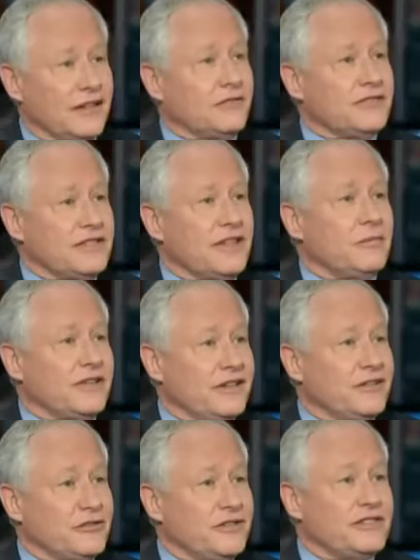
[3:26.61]
A lot of Islamic
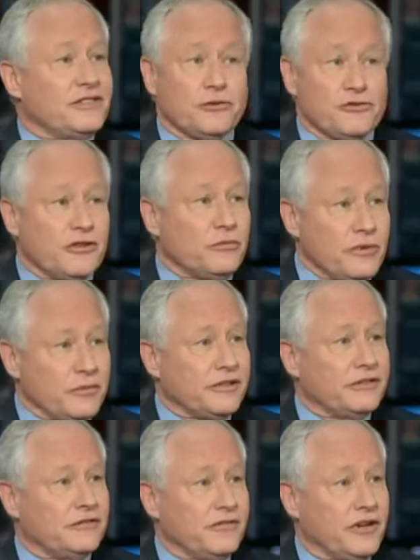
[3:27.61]
countries don't treat
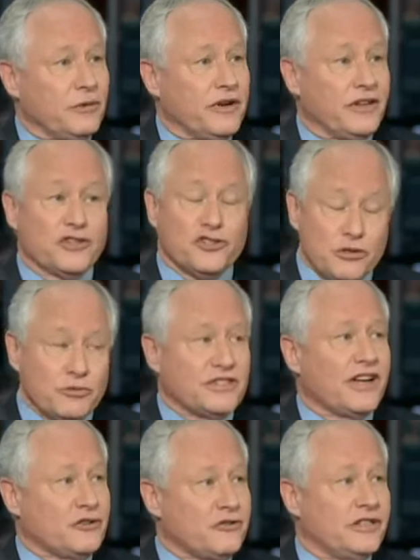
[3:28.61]
women very well, and she
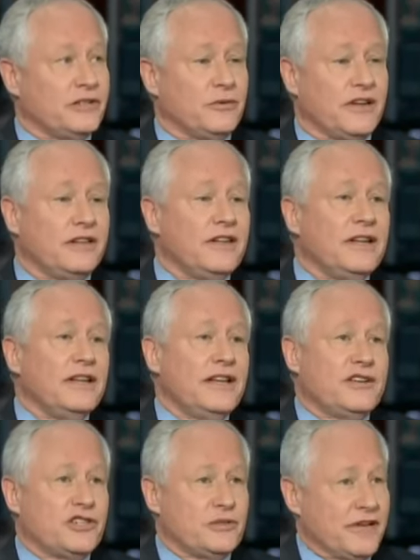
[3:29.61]
was not treated well,
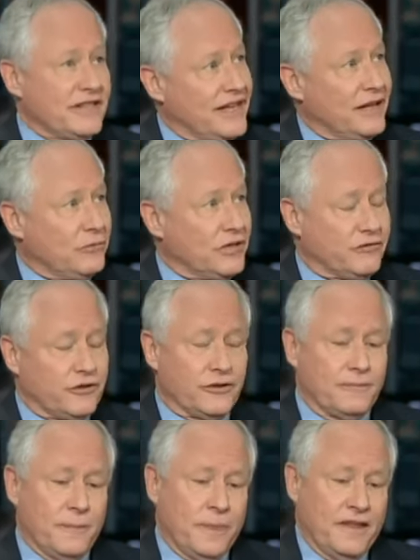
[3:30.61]
and she's made that one of
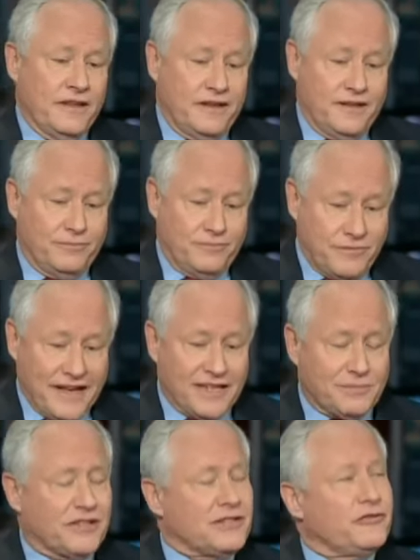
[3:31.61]
her uh,
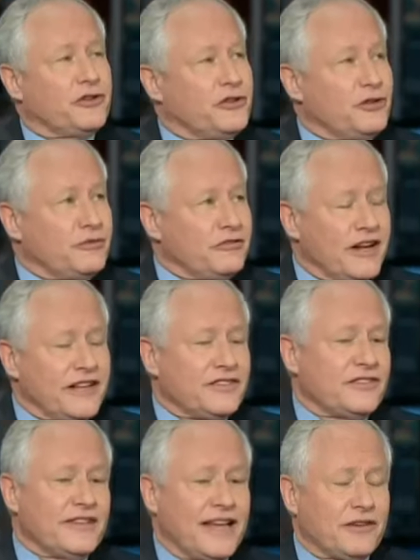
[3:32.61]
aspects of her human
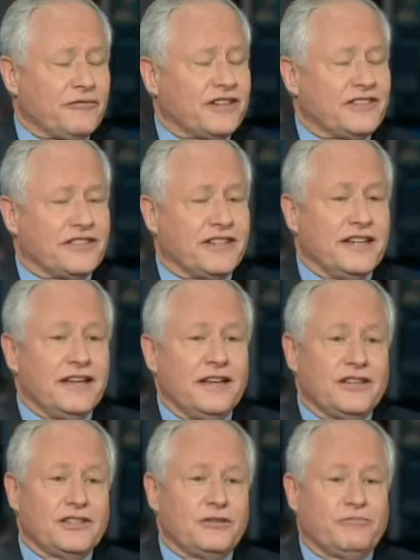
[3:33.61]
rights advocacy.
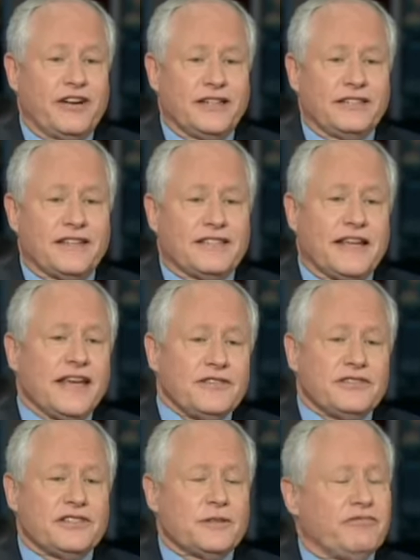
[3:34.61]
So Brandeis
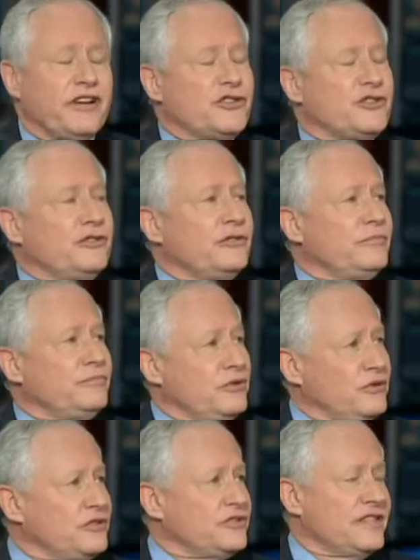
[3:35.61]
caves into pressure,
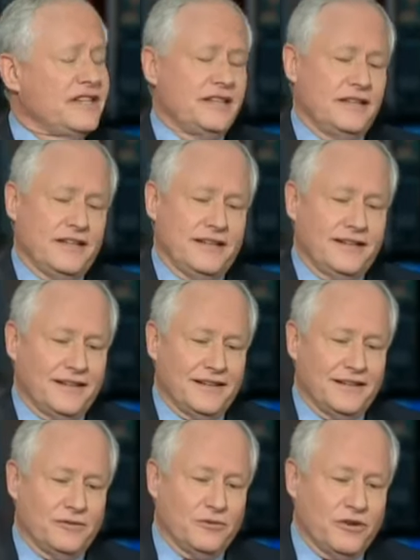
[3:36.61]
pulls the
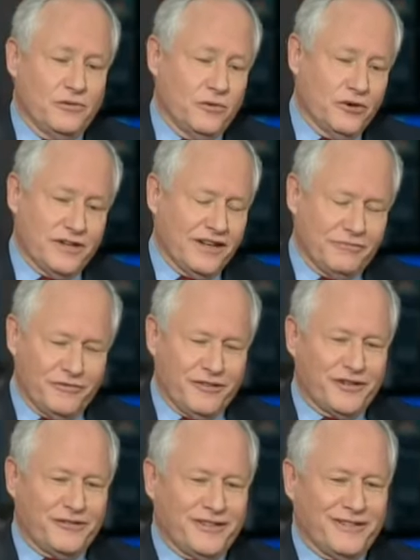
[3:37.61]
uh, award. I've been
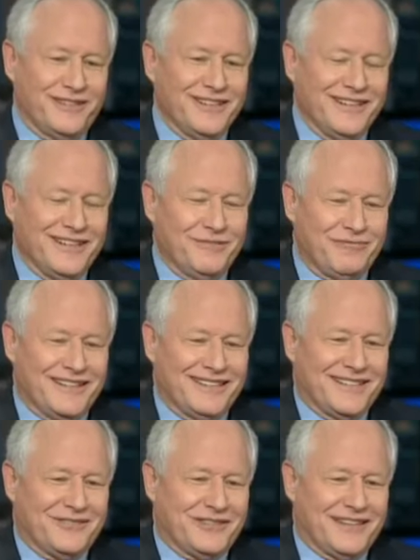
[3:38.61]
very critical of
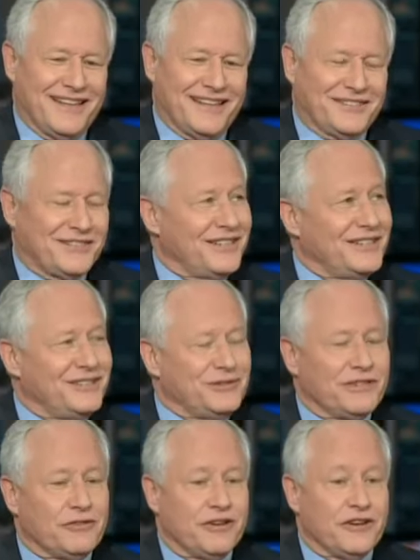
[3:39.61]
Brandeis for the last uh,
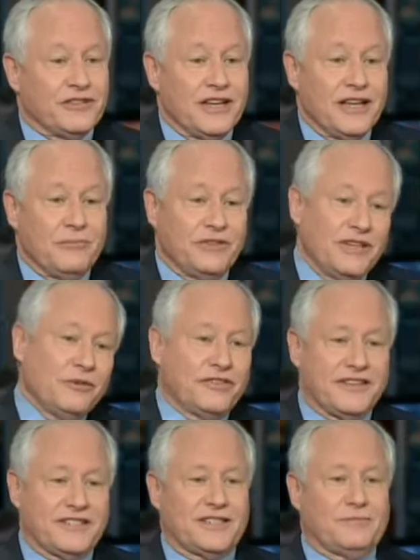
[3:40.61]
24 hours, but no one
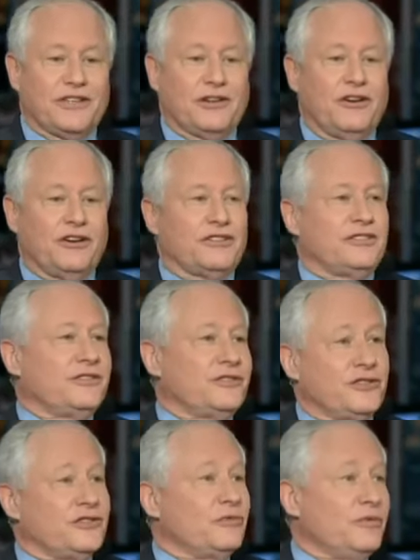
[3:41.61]
thinks it's because
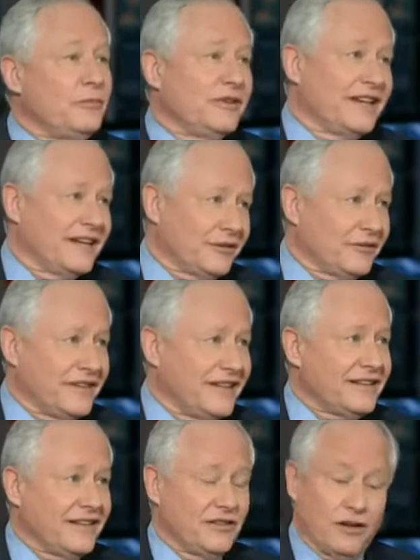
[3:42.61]
she's a woman, I don't
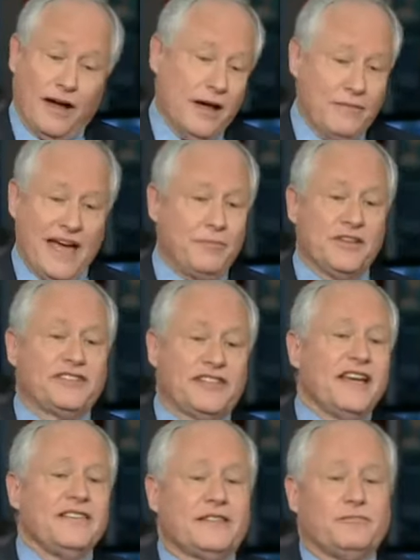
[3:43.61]
think, though I'm happy to
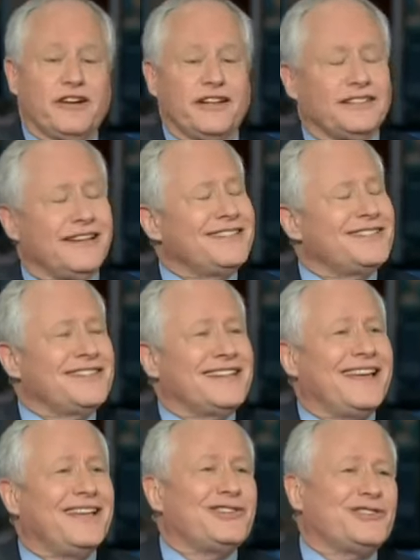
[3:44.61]
say that Brandeis is
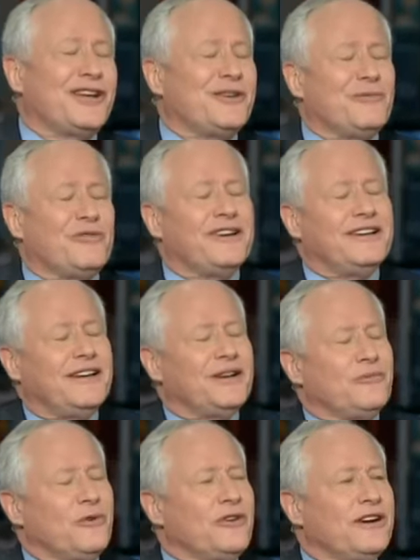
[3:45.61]
engaged on a war on
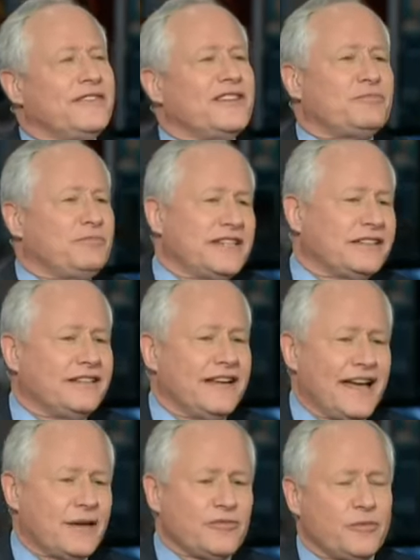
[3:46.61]
gonna, war on this
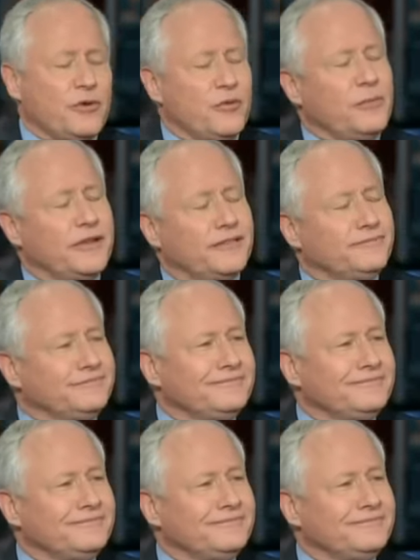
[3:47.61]
particularly admirable woman.